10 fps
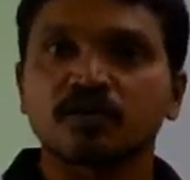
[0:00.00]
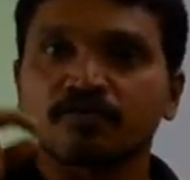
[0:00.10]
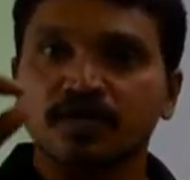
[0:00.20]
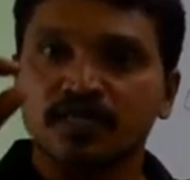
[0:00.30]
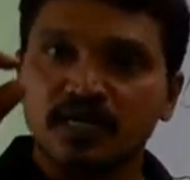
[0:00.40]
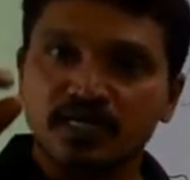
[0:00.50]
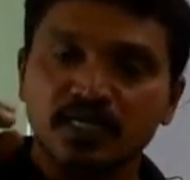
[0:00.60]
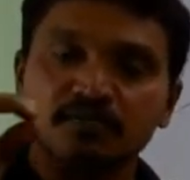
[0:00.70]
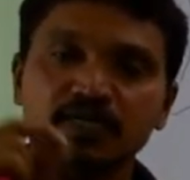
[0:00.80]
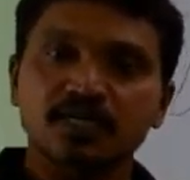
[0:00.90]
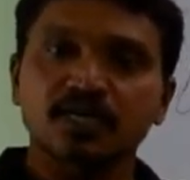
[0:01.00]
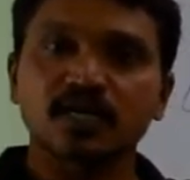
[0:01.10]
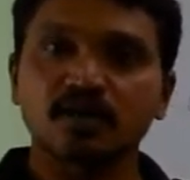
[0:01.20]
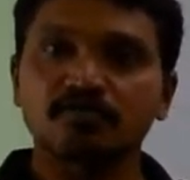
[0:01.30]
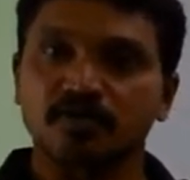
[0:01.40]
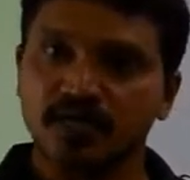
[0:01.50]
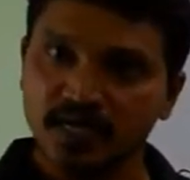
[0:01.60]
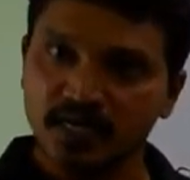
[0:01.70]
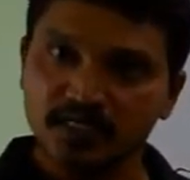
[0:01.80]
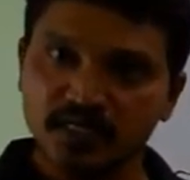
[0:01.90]
for the intermediate tendon of
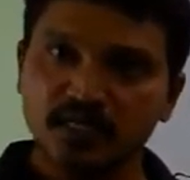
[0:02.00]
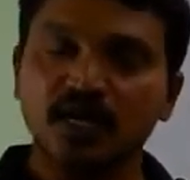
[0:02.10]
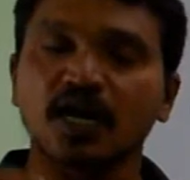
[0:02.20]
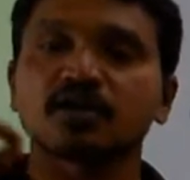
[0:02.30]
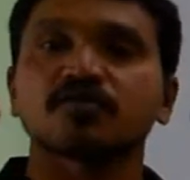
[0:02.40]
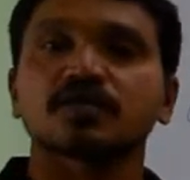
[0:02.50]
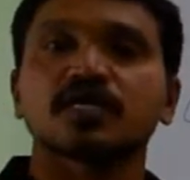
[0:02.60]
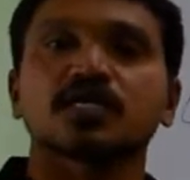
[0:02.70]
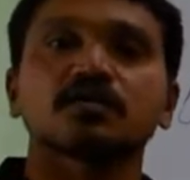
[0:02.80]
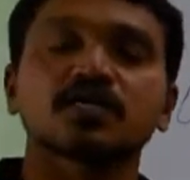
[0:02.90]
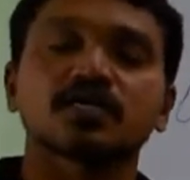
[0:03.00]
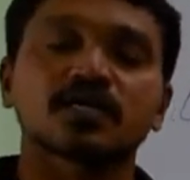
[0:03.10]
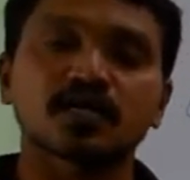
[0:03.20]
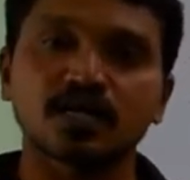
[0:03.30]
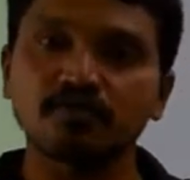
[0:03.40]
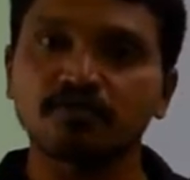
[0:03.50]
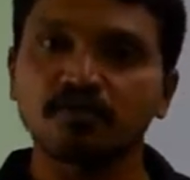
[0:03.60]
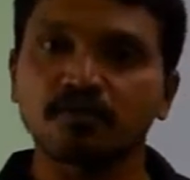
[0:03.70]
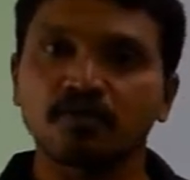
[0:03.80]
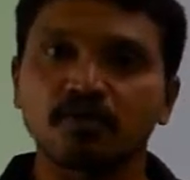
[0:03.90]
digastric and for the intermediate tendon of
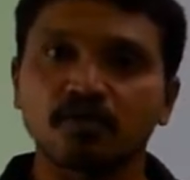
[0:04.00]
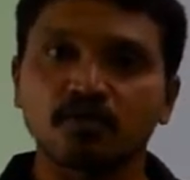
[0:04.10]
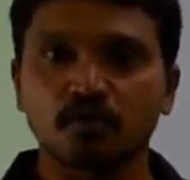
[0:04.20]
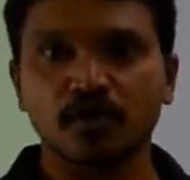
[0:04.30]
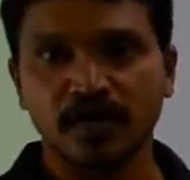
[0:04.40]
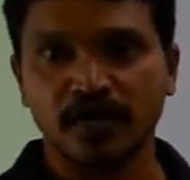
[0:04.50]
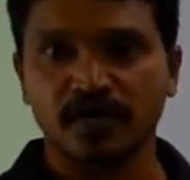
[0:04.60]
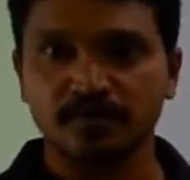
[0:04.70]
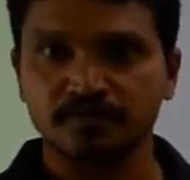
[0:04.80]
omohyoid.